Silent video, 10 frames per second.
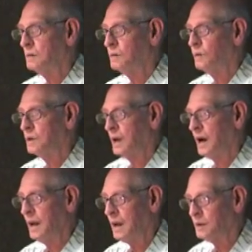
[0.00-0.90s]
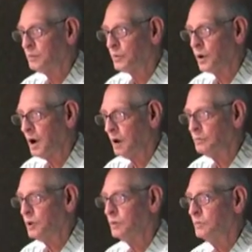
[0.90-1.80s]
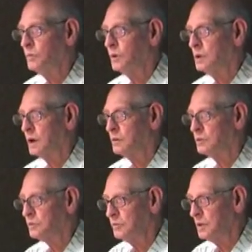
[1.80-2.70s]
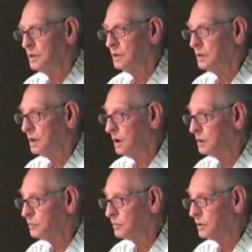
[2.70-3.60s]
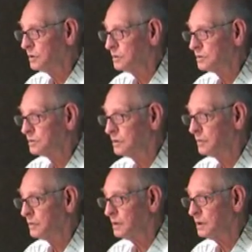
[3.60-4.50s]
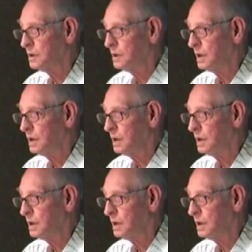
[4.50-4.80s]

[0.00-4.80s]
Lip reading: When I had a problem, when I was feeding the large birds or something,